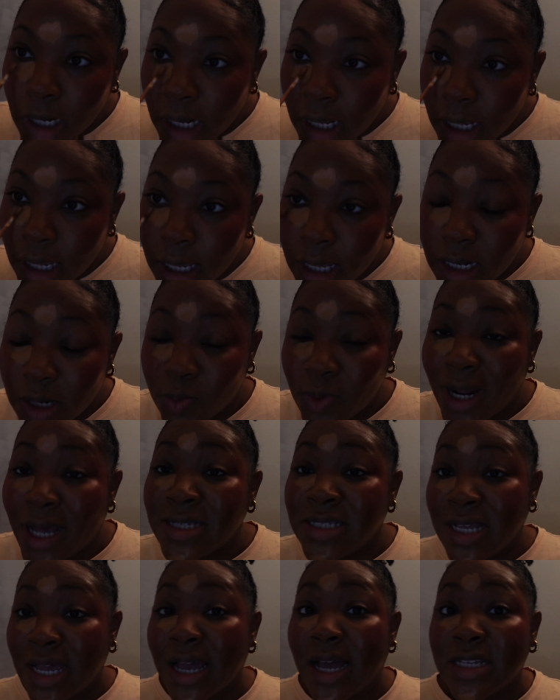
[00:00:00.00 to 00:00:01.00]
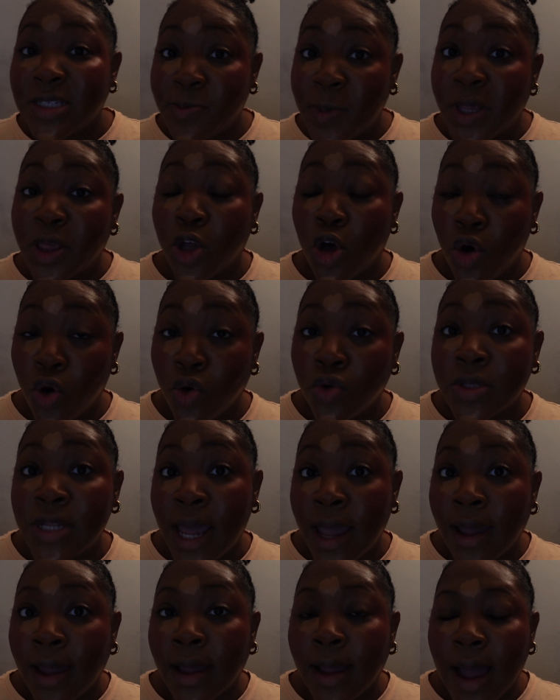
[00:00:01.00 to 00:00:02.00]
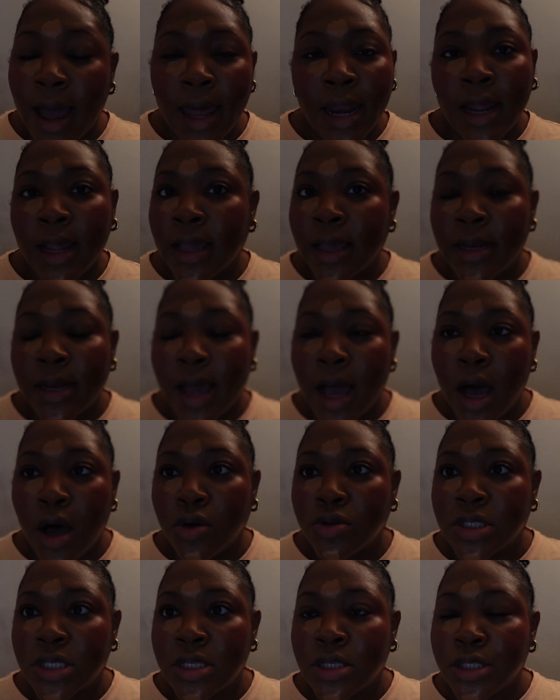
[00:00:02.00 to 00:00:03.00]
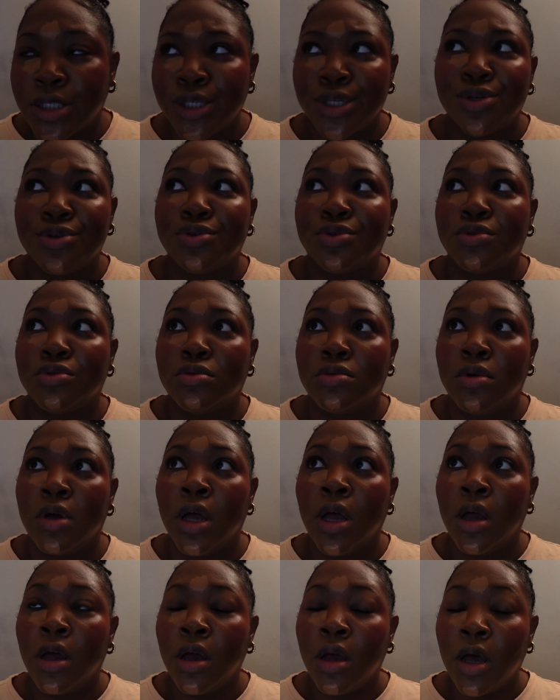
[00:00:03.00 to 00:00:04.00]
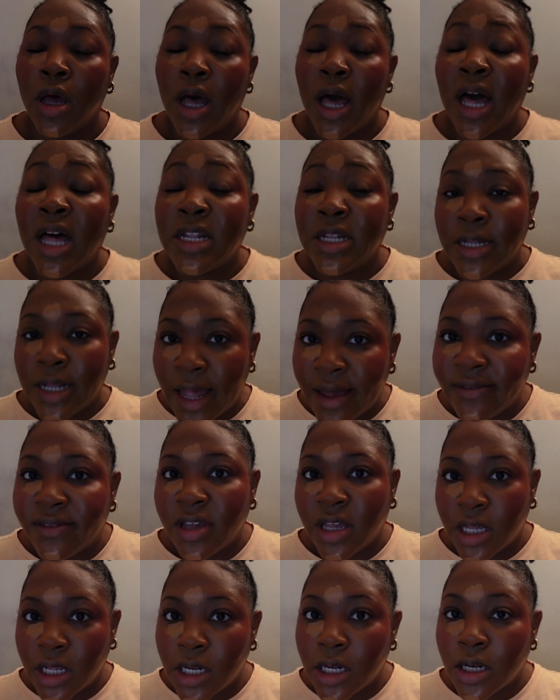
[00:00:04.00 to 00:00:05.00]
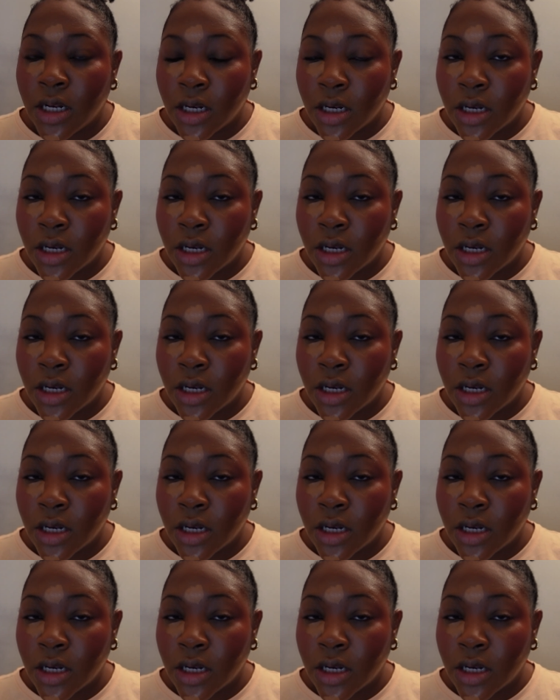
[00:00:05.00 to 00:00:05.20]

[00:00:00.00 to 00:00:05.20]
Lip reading: didn't get, when I say I spent the whole day, I didn't get in the house until 11.